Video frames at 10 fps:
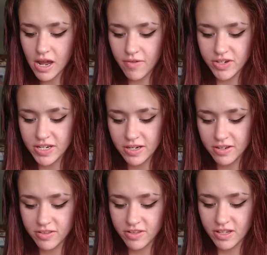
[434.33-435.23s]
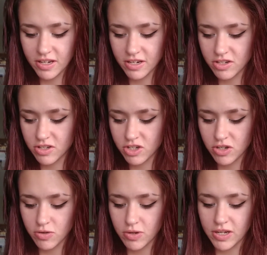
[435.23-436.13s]
have a tendency
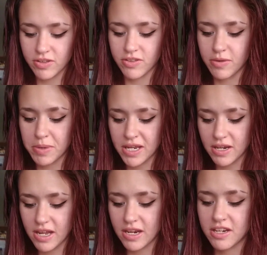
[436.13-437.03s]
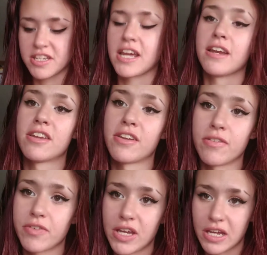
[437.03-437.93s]
to exhibit
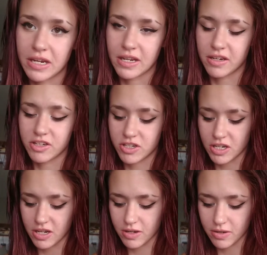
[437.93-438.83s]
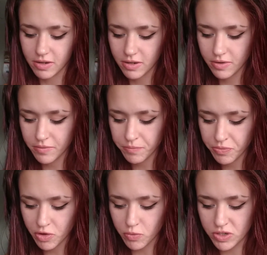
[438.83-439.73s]
inattentive ADHD,
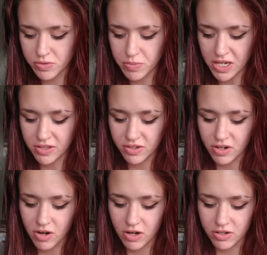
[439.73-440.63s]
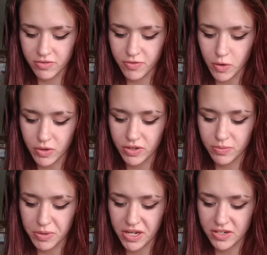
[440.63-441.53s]
which makes it hard to
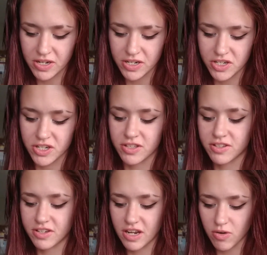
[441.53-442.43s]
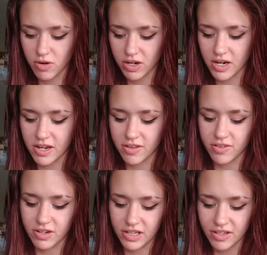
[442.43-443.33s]
focus, pay attention, stay
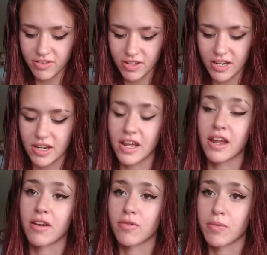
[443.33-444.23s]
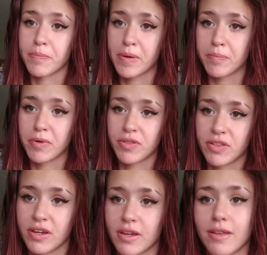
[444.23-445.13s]
organized, listen, and remember
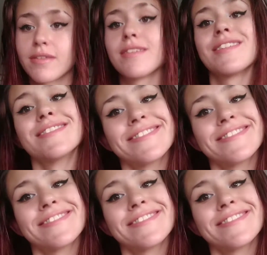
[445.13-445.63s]
things.